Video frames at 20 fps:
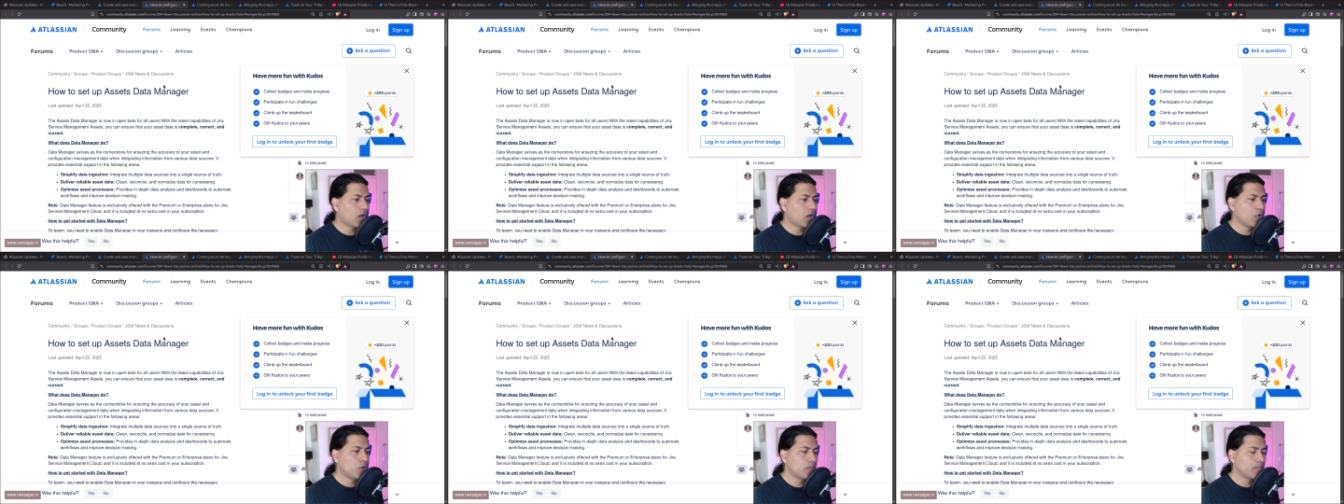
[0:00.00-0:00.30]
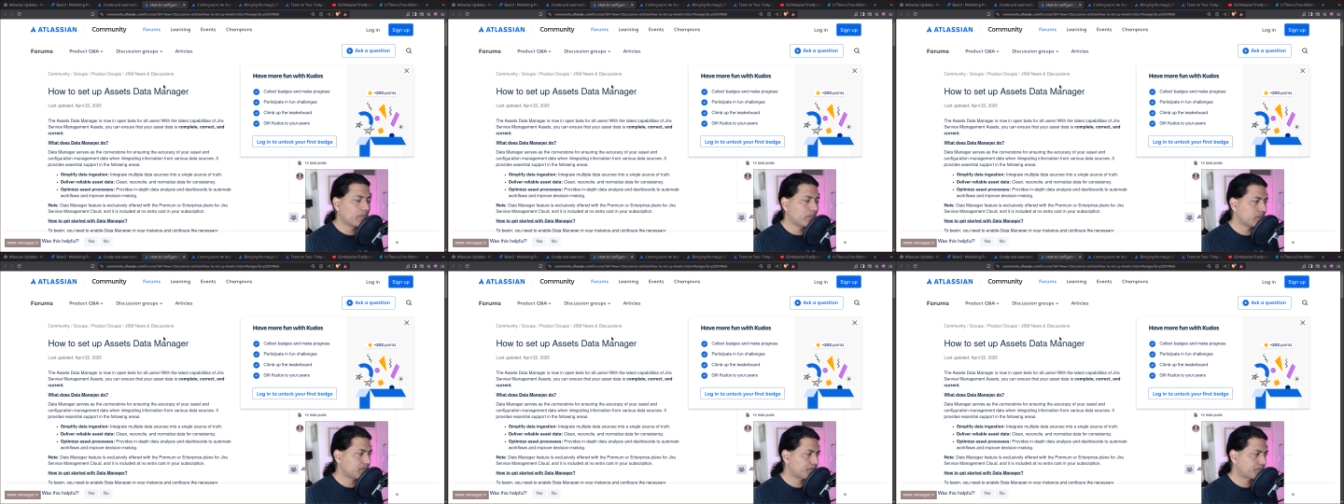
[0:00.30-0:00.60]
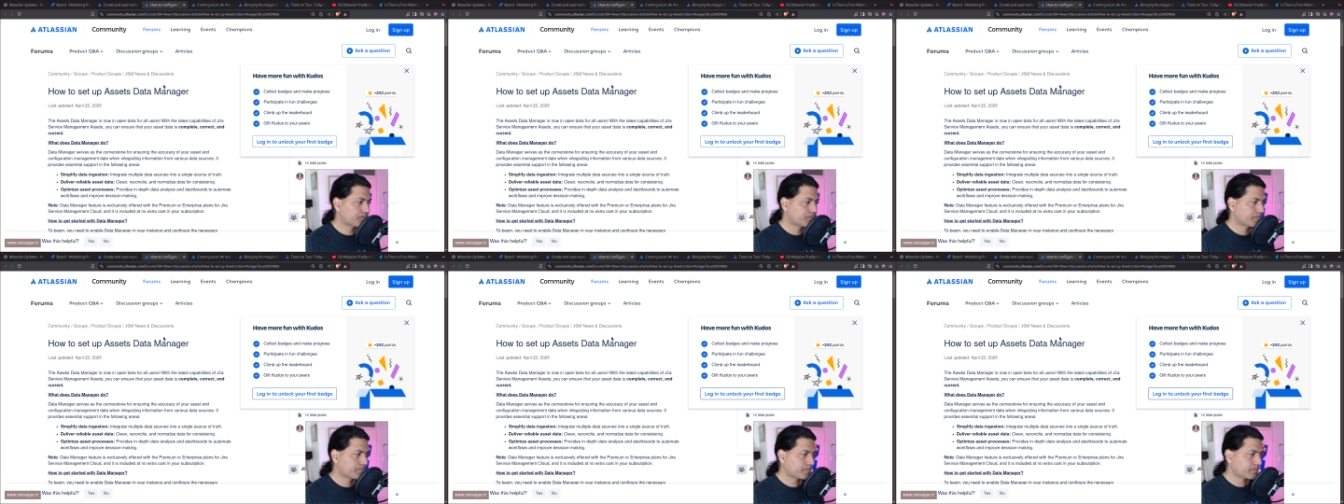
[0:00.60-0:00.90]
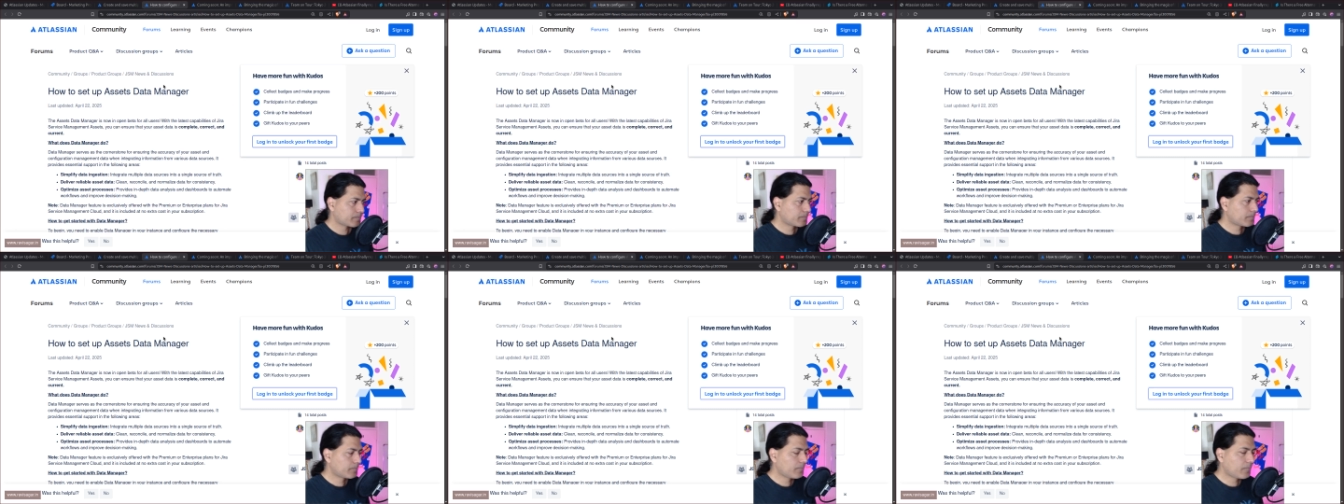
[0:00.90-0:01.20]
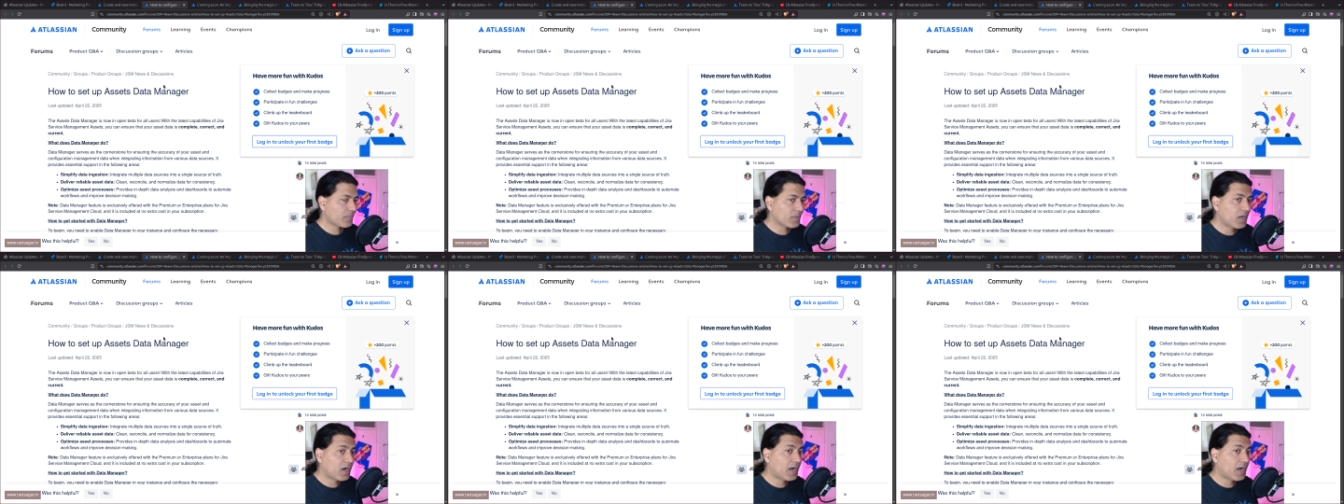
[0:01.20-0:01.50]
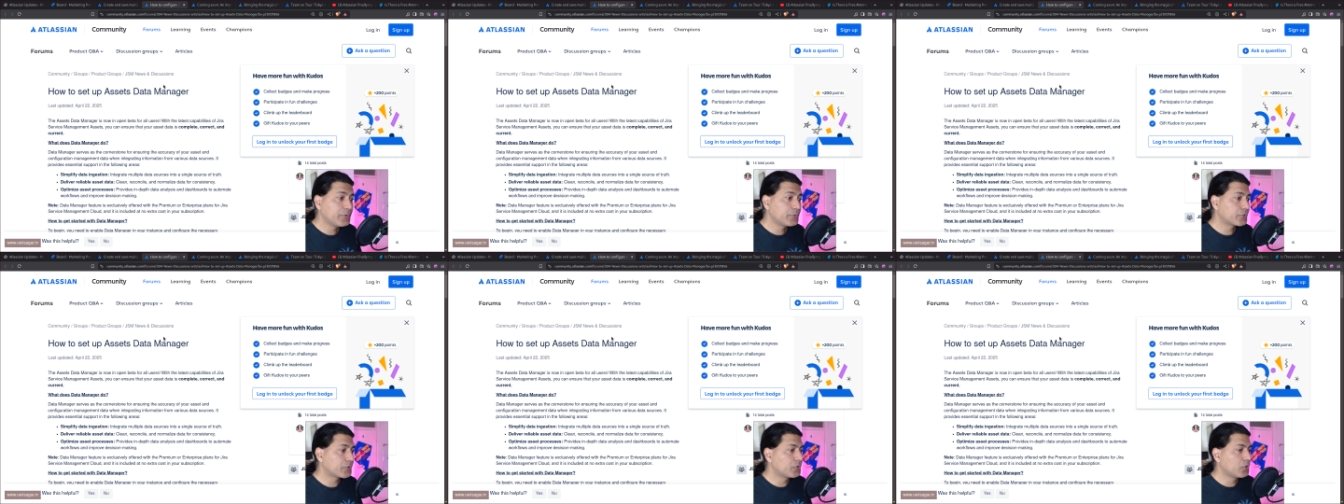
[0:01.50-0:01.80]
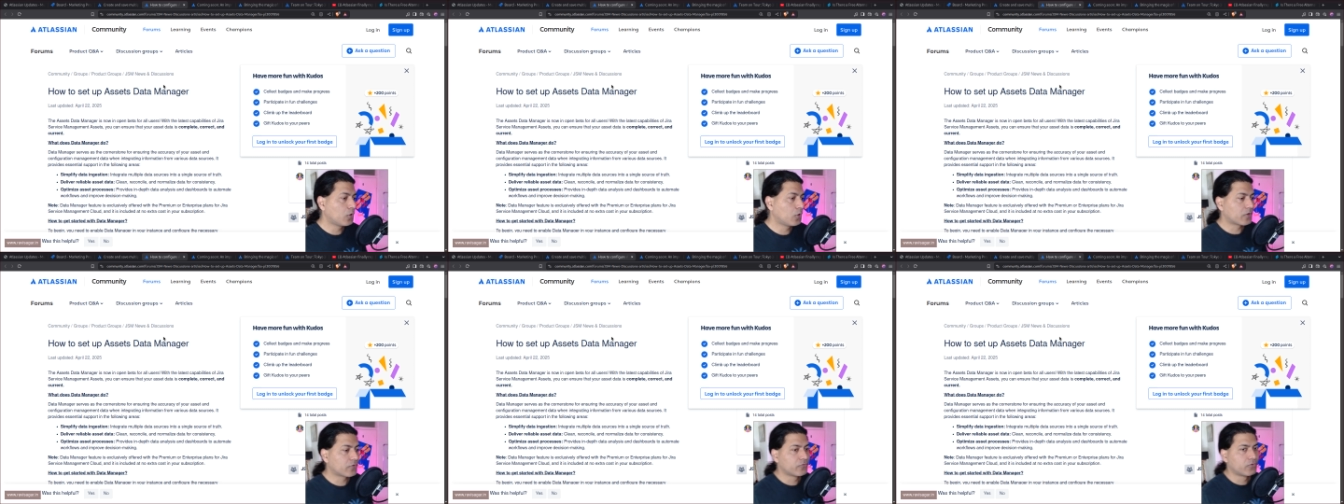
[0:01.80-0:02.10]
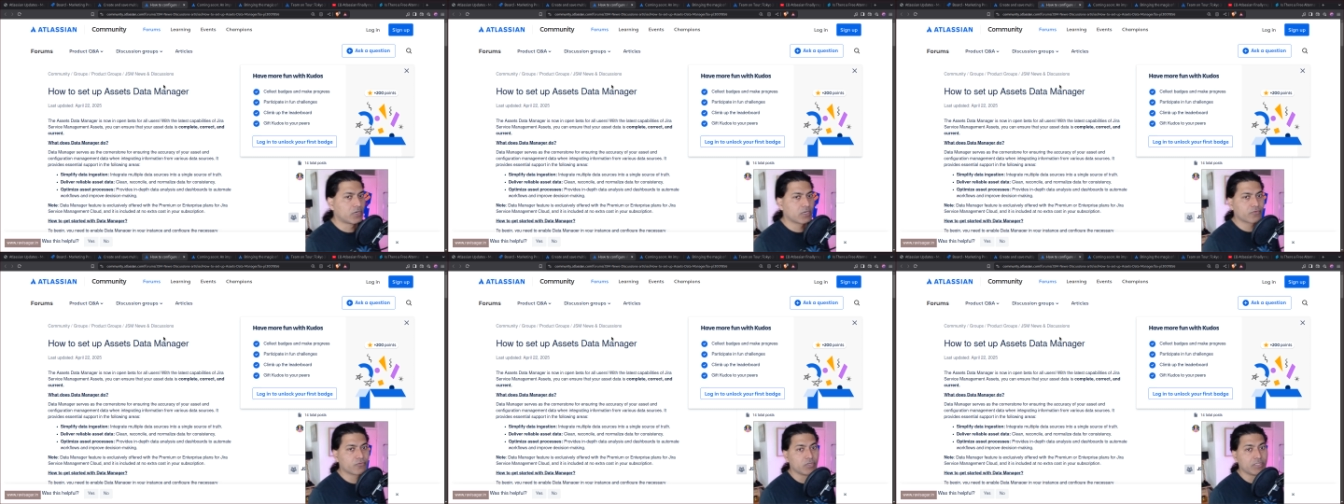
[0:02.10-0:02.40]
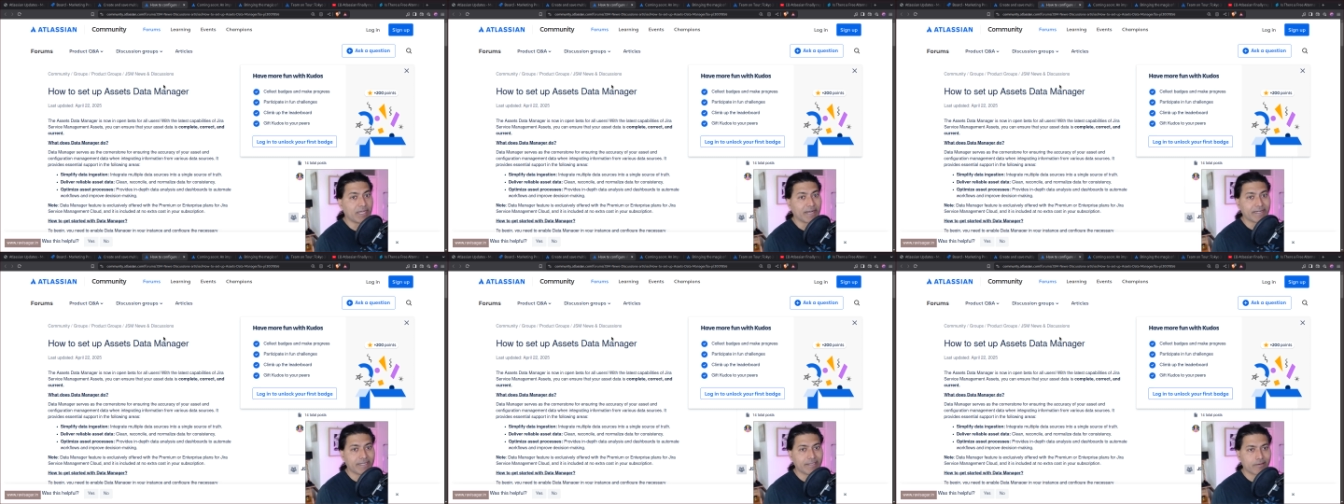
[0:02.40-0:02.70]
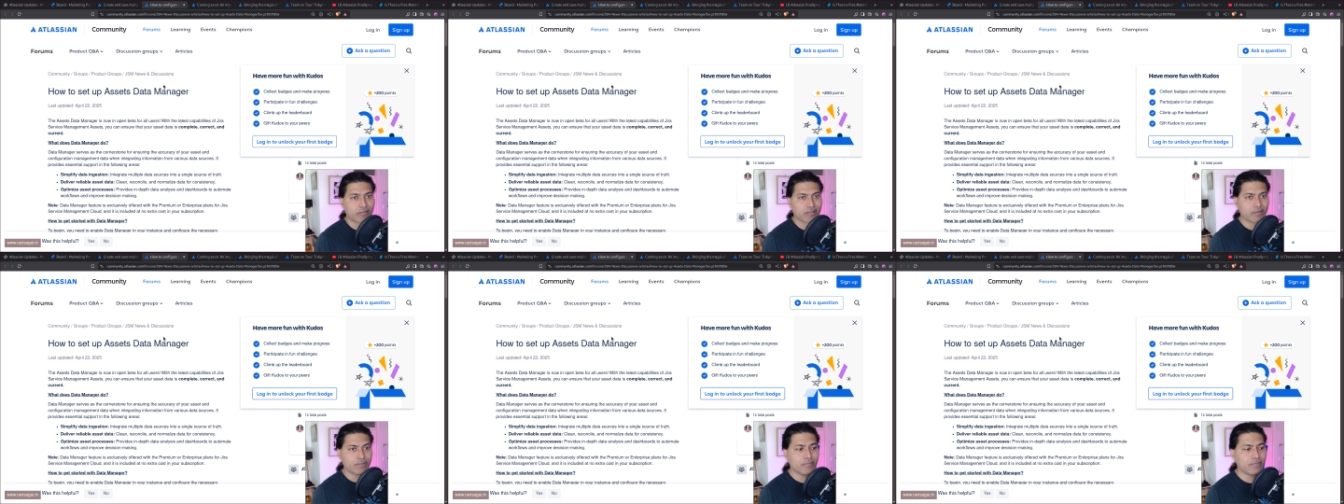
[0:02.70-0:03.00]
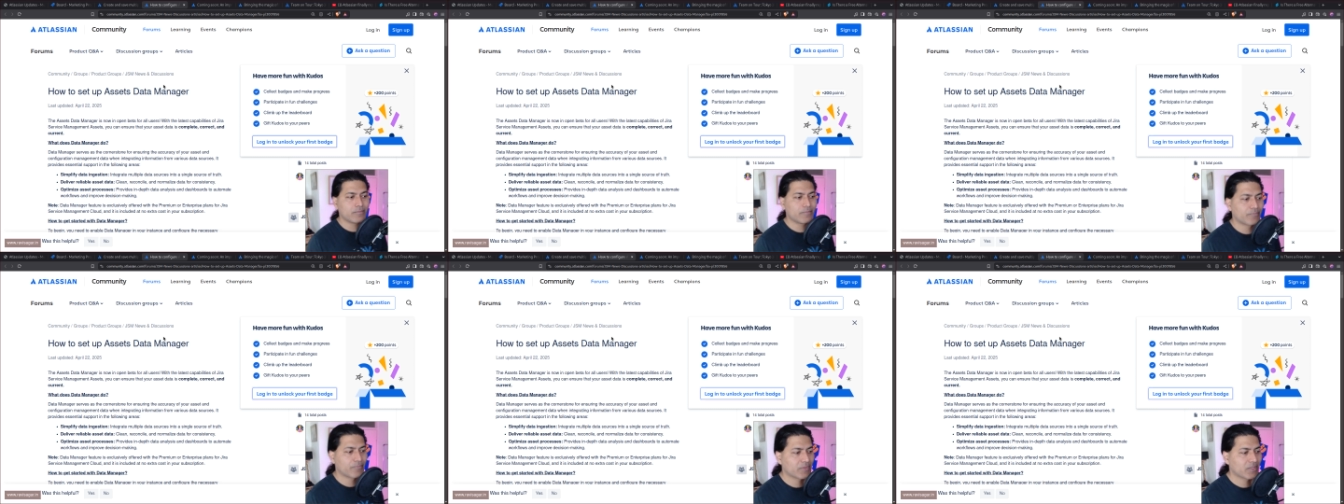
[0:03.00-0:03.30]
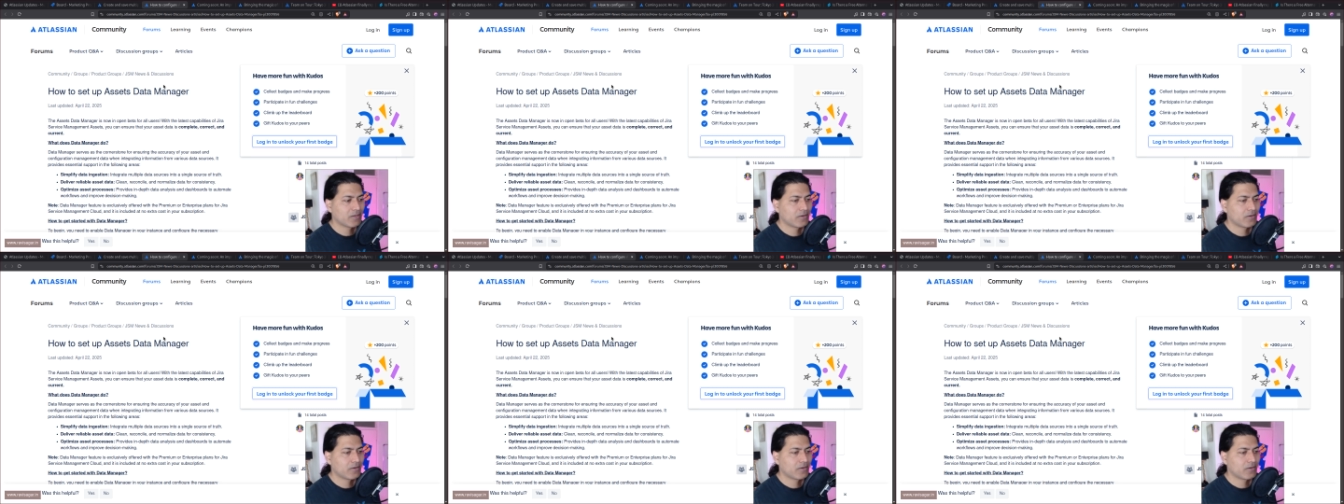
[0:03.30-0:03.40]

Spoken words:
Now, I used to do a lot of work with ITSM,